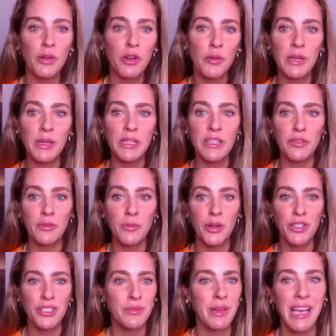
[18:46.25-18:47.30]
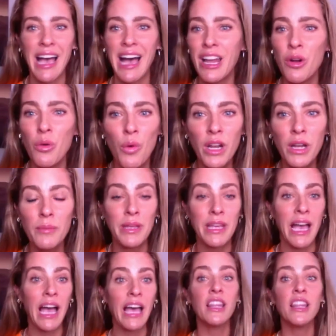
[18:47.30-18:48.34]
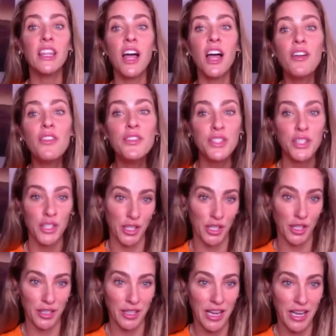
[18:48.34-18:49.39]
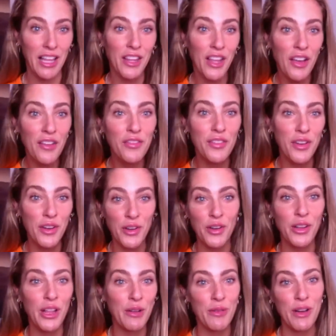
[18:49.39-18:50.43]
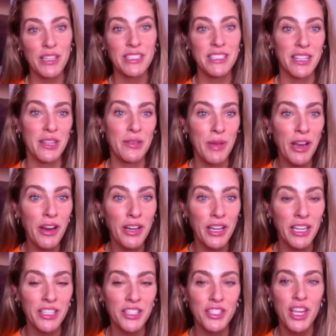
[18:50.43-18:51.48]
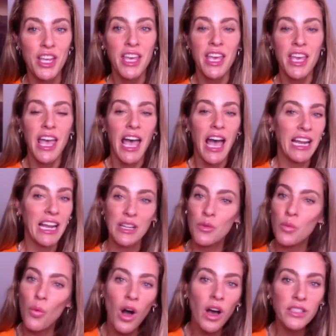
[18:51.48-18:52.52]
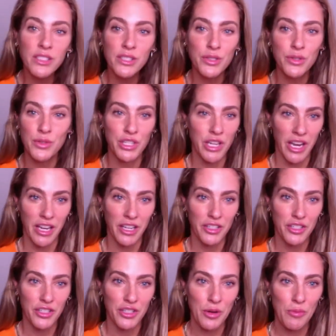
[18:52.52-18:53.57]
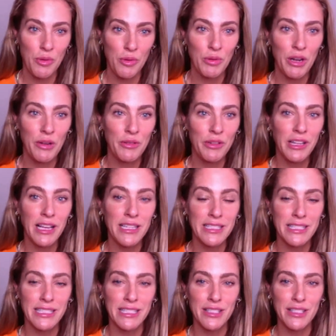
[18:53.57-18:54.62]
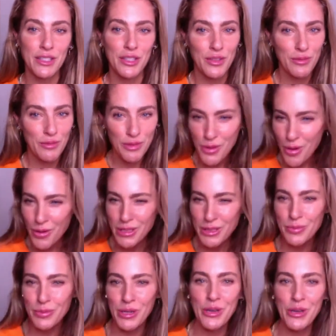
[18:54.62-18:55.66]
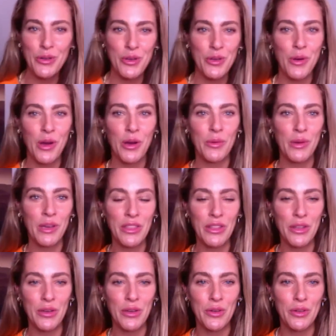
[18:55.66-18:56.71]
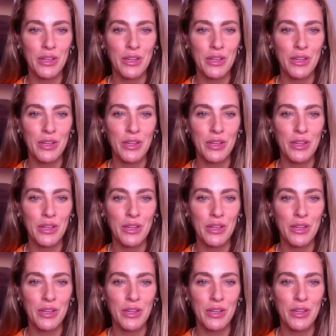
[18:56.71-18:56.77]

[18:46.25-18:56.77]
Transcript: You're going to be a different person. I'm like, I don't want to be. I loved her. I loved the girl I was in the marriage, and I didn't want to change. But what I realized is you always bring who you are with you.